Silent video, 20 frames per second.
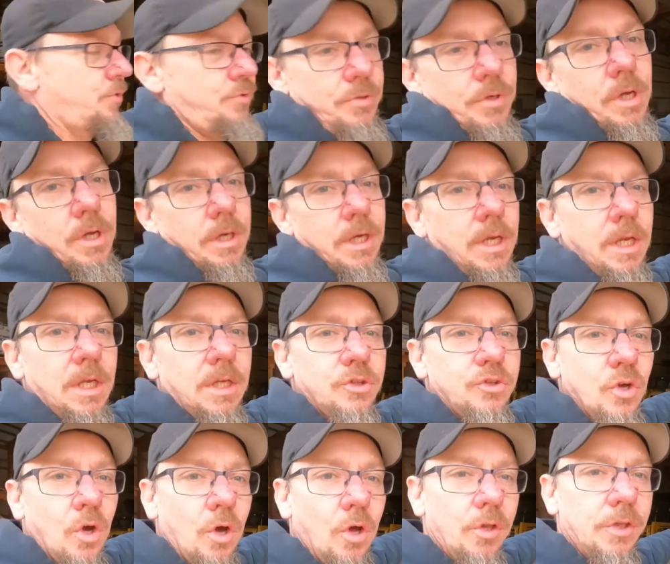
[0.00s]
this truck
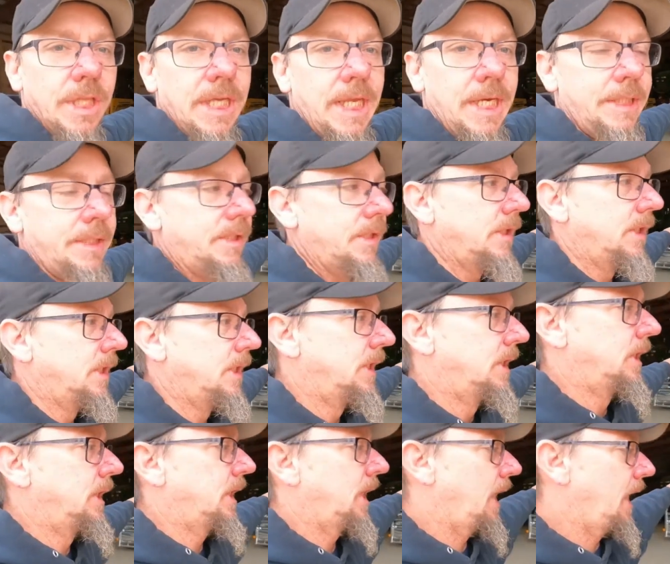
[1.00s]
to haul in,
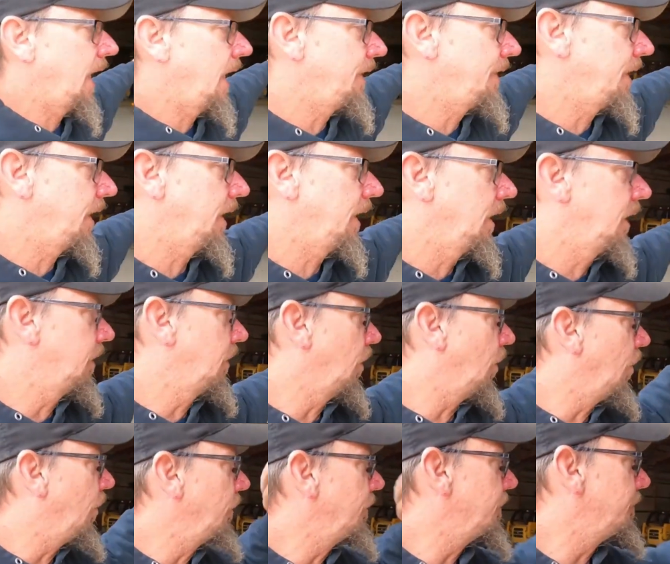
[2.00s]
and
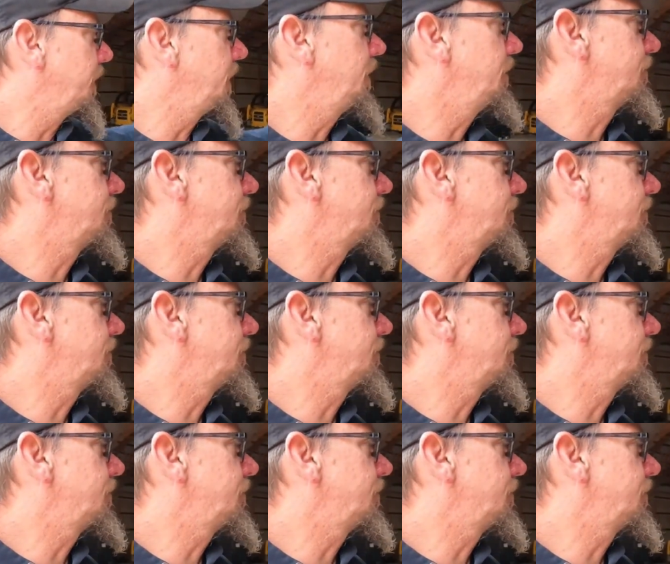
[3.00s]
then all the